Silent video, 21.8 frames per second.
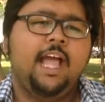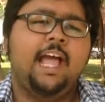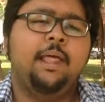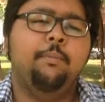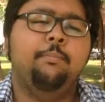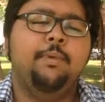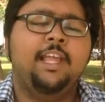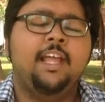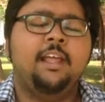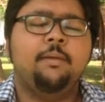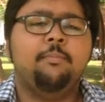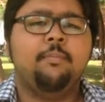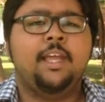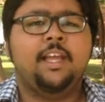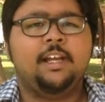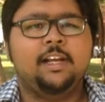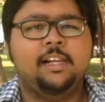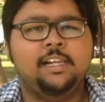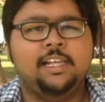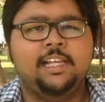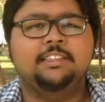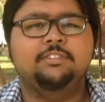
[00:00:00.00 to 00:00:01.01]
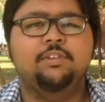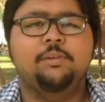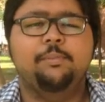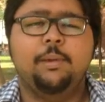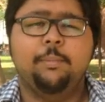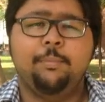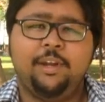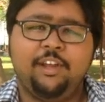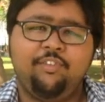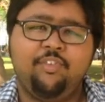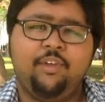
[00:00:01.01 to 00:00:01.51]
and me and my colleagues will
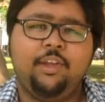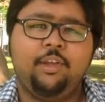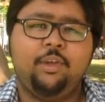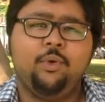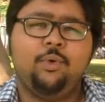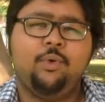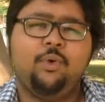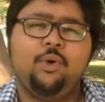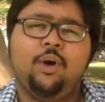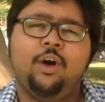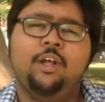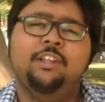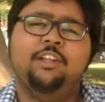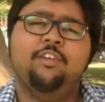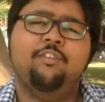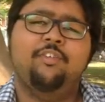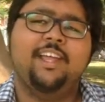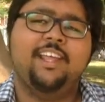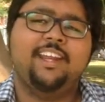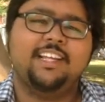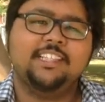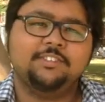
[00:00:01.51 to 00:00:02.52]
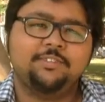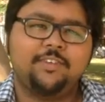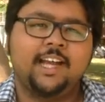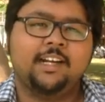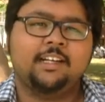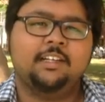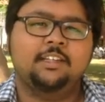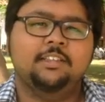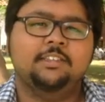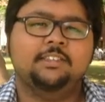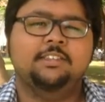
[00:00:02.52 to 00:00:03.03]
be briefing you on the various
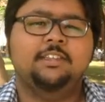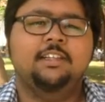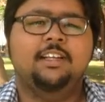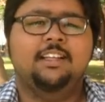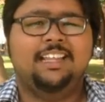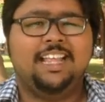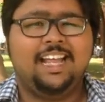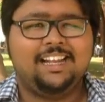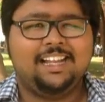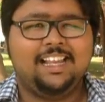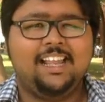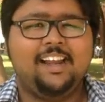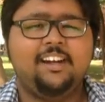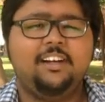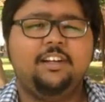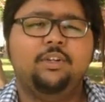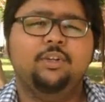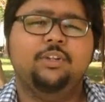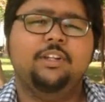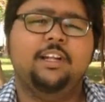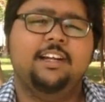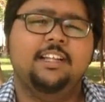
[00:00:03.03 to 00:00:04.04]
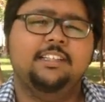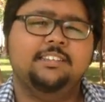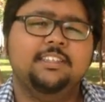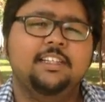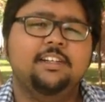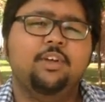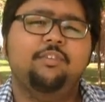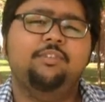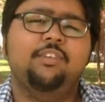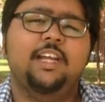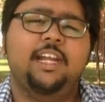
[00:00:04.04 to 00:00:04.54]
factors that led to the
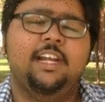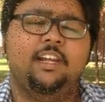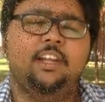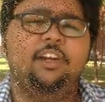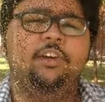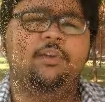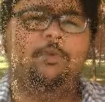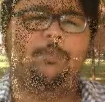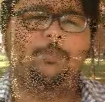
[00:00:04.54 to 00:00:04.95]
descent of the Indian